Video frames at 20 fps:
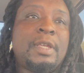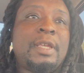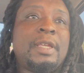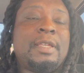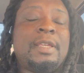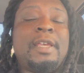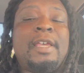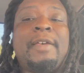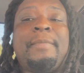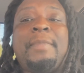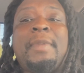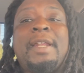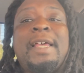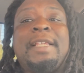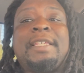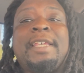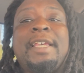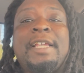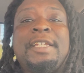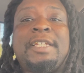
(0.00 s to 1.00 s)
Yeah, man, I'll
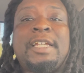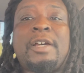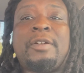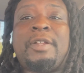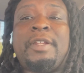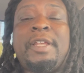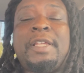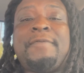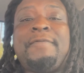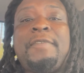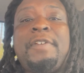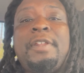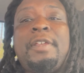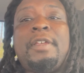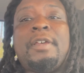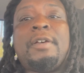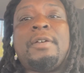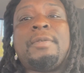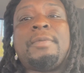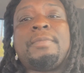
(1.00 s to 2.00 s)
catch y'all in the next
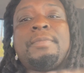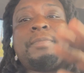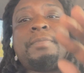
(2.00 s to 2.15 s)
video.